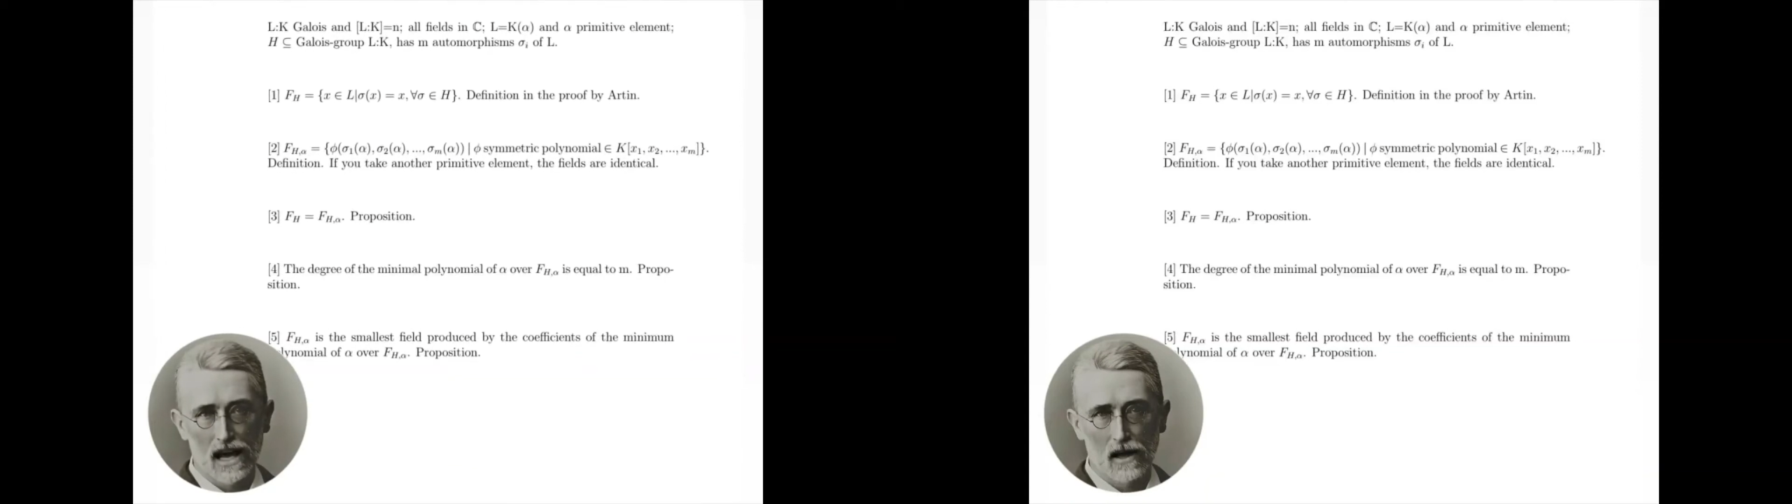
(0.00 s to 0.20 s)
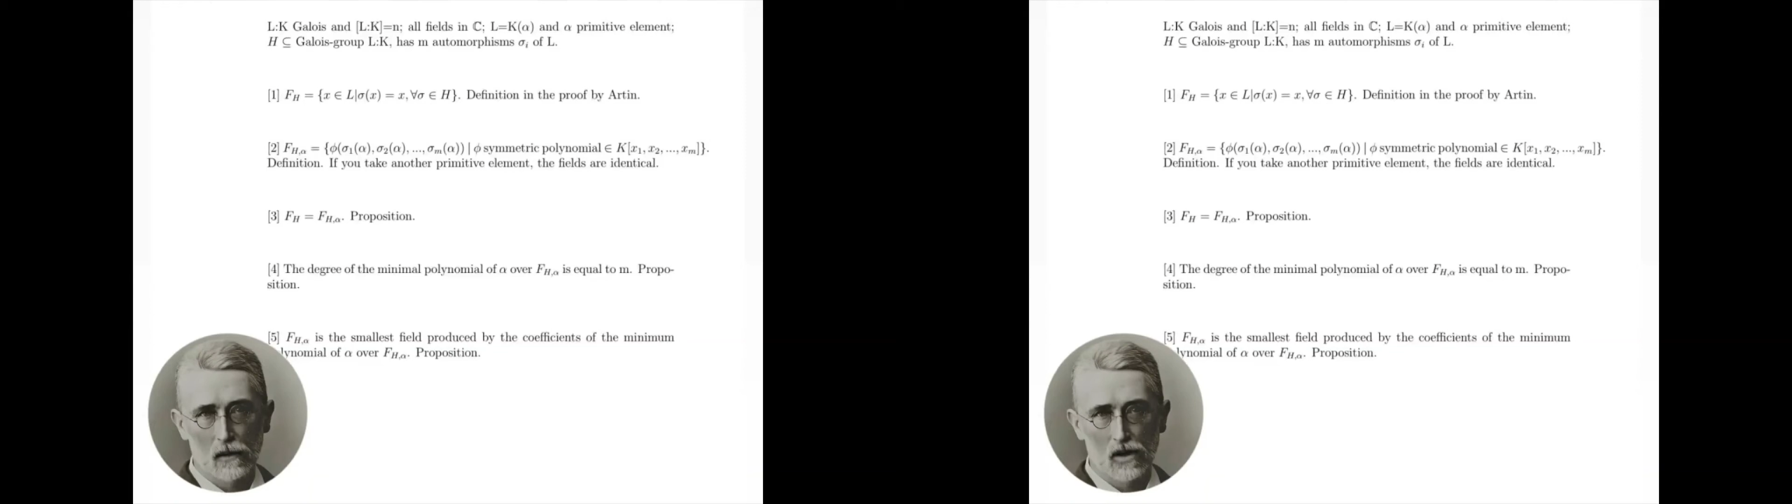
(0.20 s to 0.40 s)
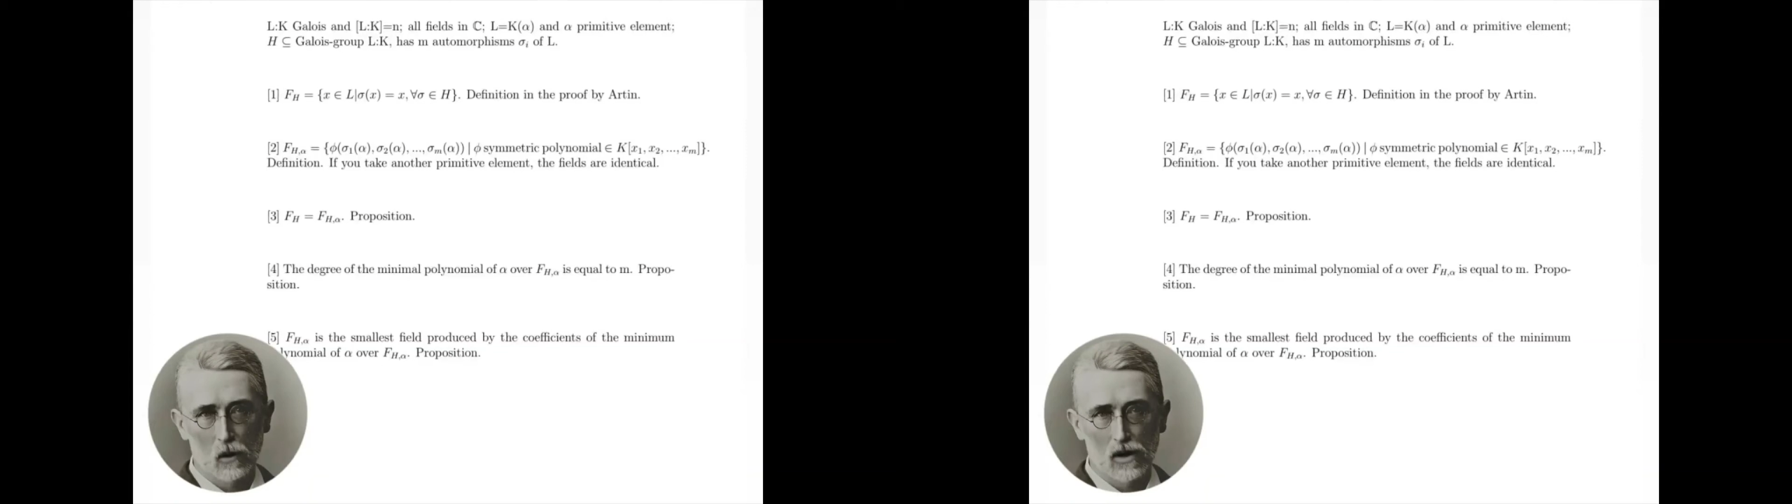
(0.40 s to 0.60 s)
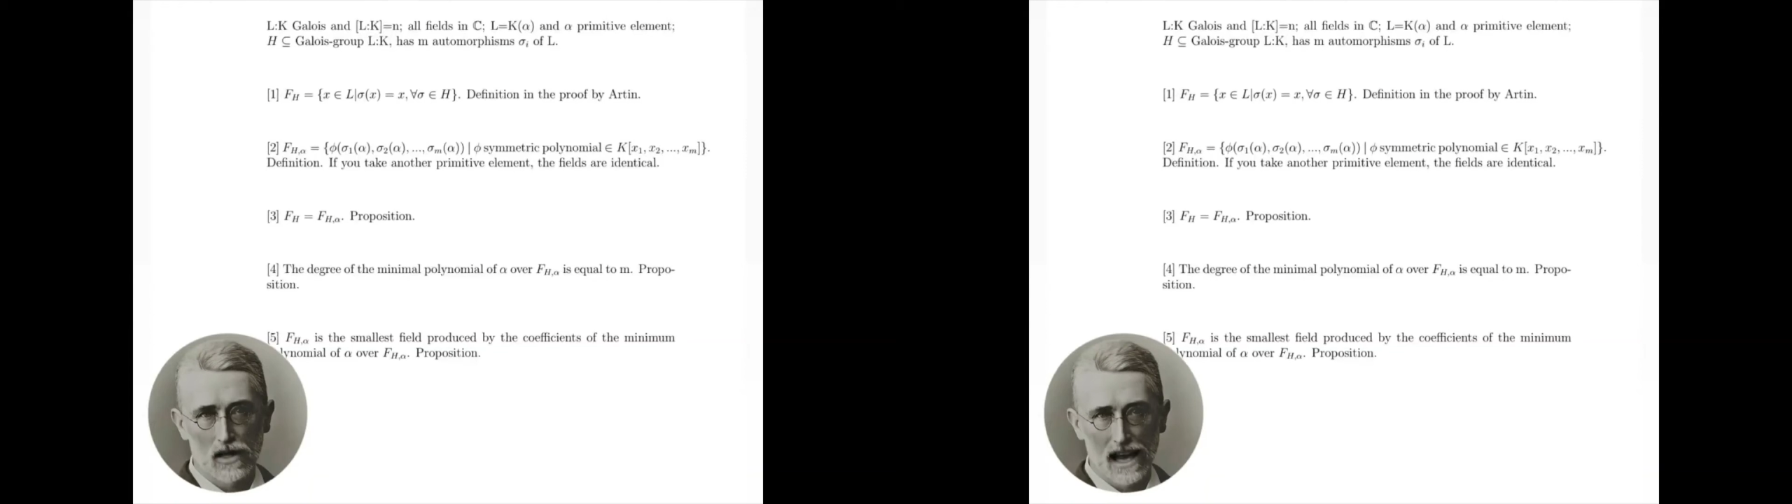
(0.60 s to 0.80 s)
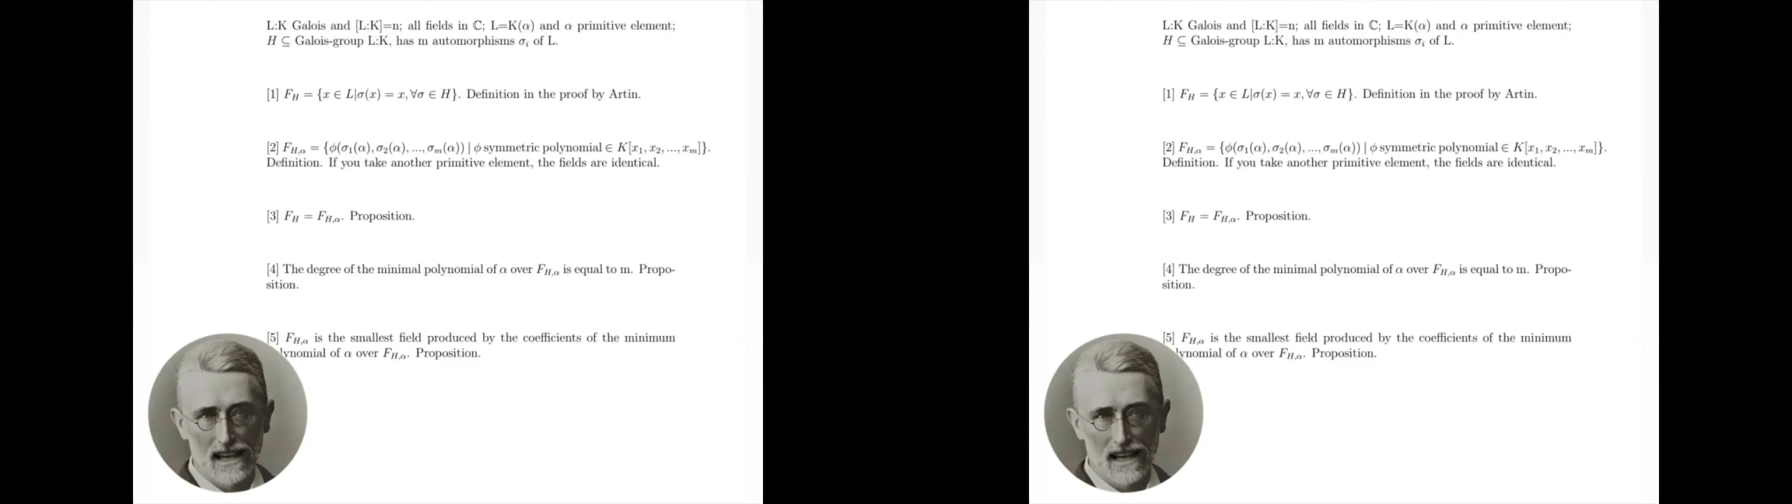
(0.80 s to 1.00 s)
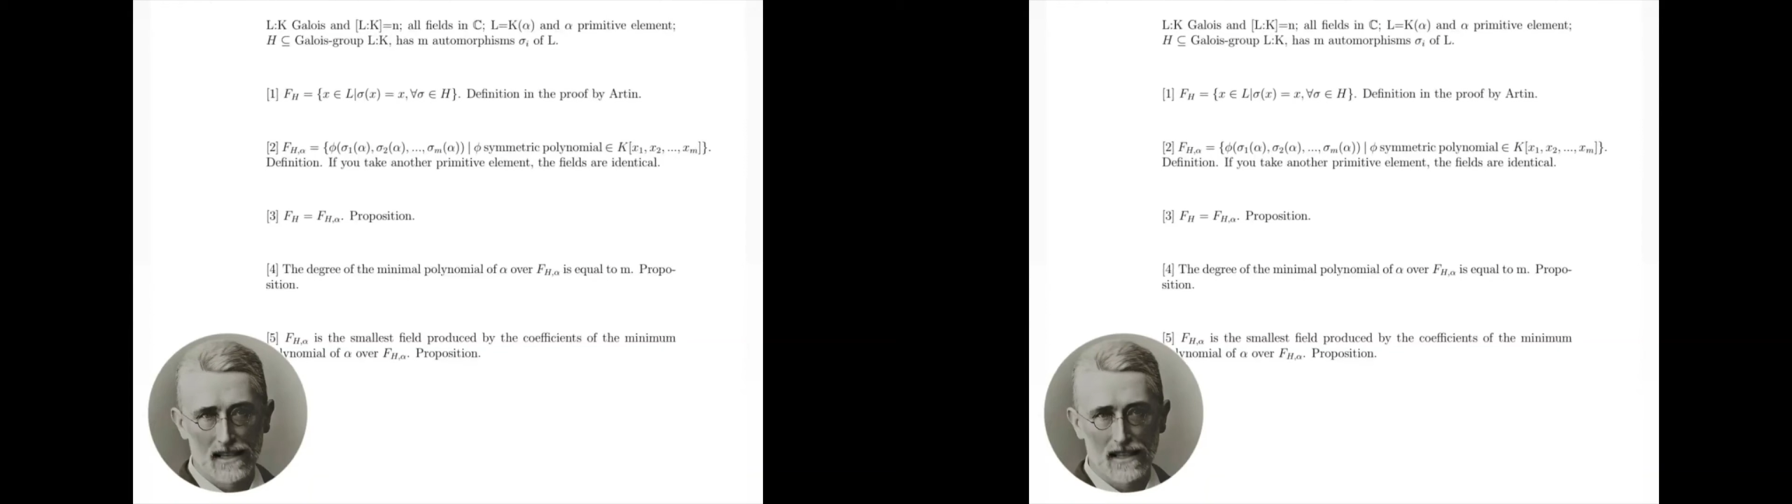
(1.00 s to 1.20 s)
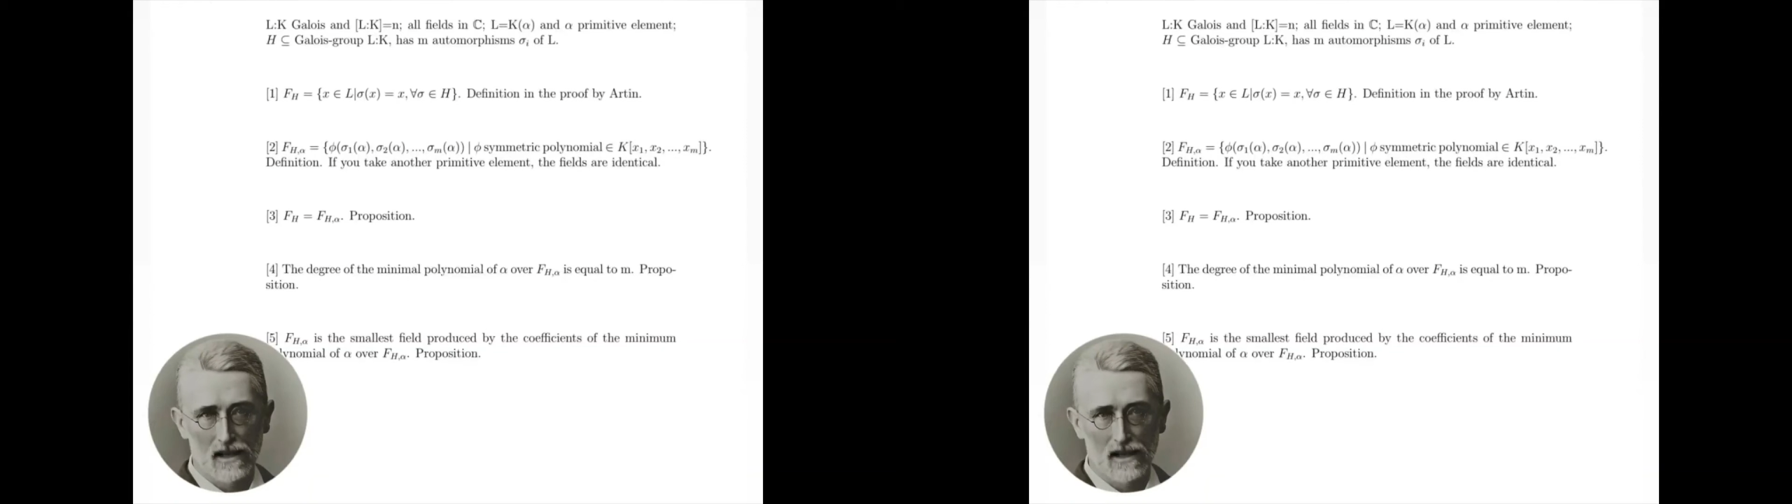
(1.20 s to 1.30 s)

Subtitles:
element we take in